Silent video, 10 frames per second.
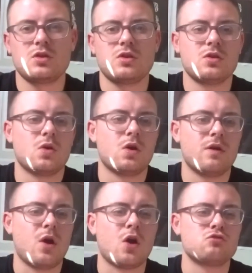you know,
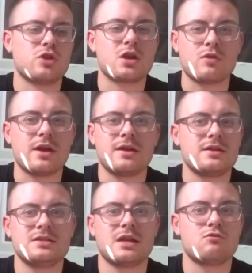Andre Gray,
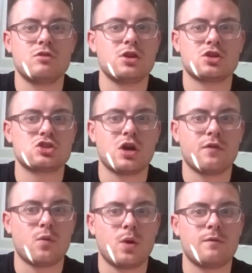he's had a really good start
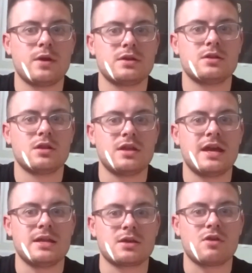for Watford, and they're
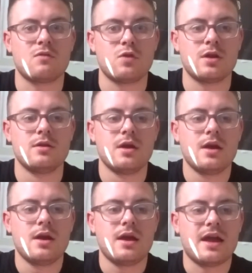hitting the ground running.
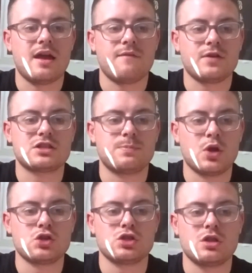I think Spurs, on